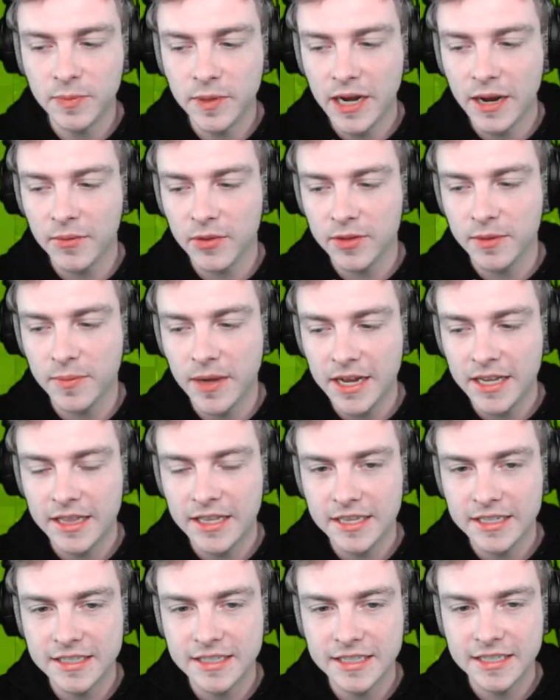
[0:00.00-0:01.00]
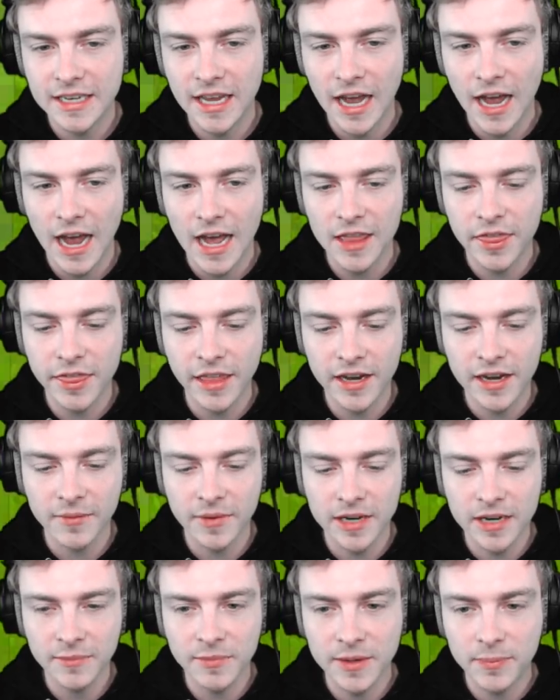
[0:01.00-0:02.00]
be able to make this. I think I'm
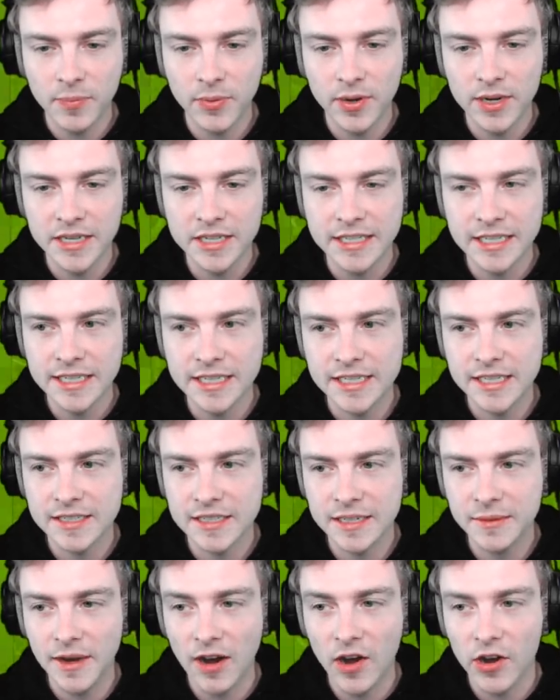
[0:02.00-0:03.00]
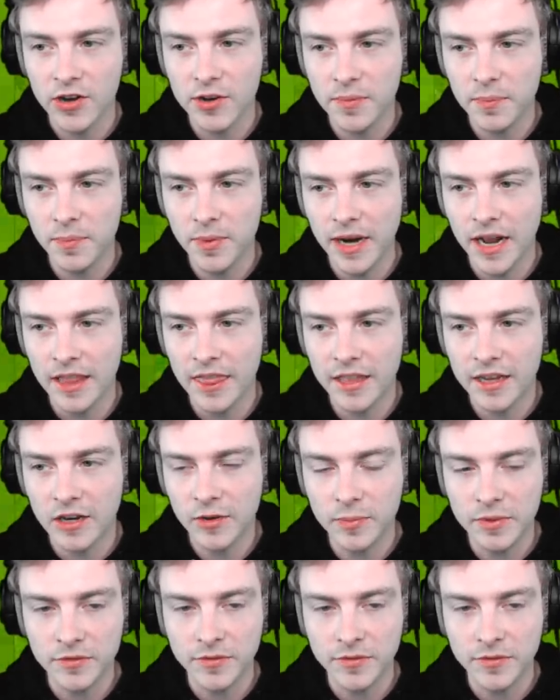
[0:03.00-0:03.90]
gonna be pretty decently hurt, but I think I'll be